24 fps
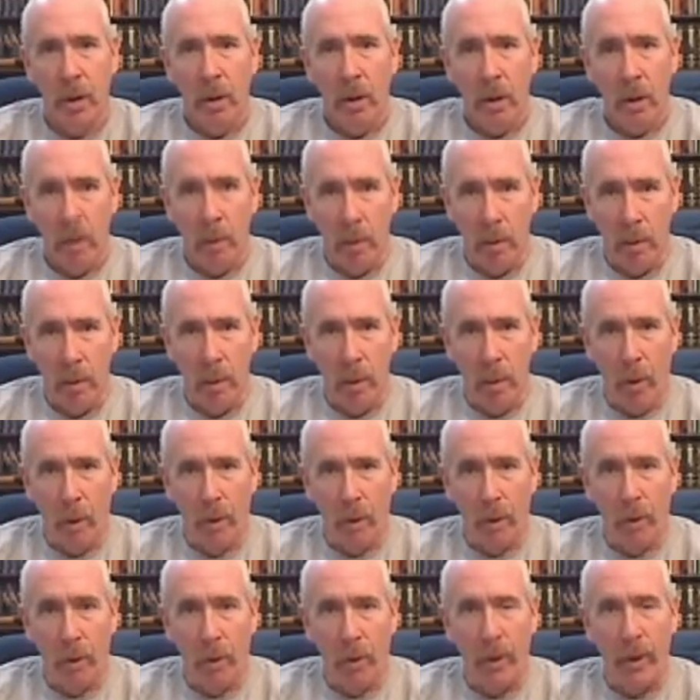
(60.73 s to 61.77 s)
One part
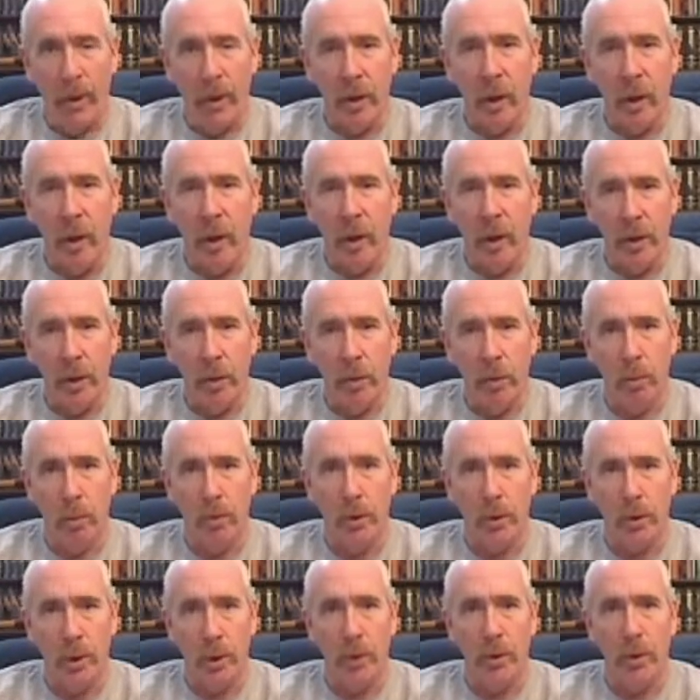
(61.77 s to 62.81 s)
is called the hard inquiry
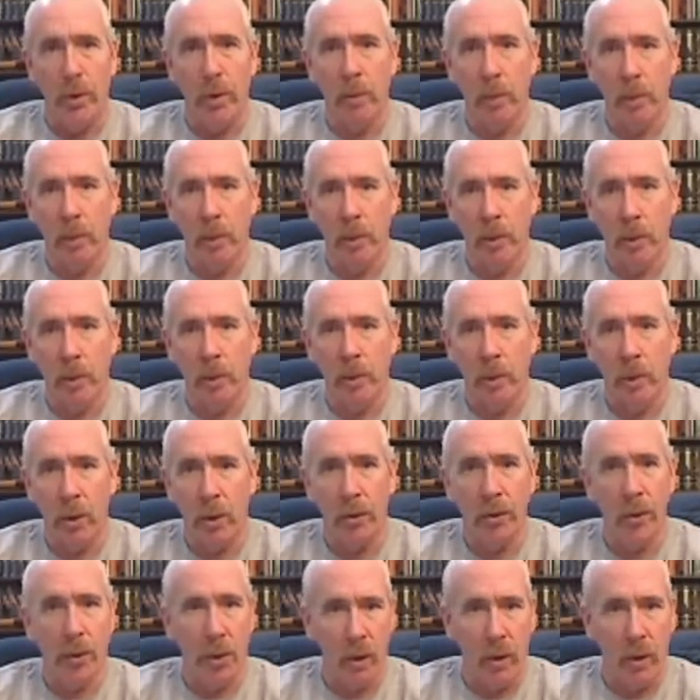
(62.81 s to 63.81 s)
section, and one part is called the